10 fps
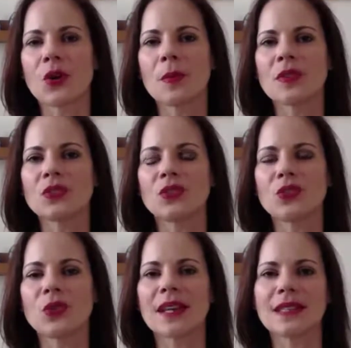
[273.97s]
are open to
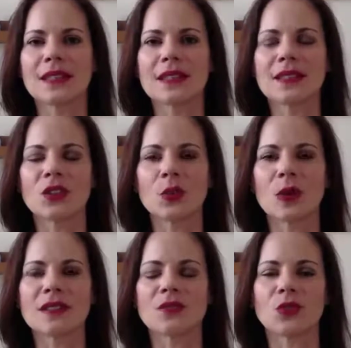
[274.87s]
new ideas and
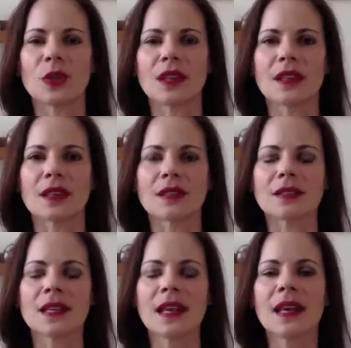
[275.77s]
new ways of doing
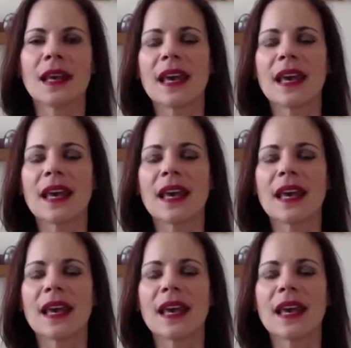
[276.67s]
things.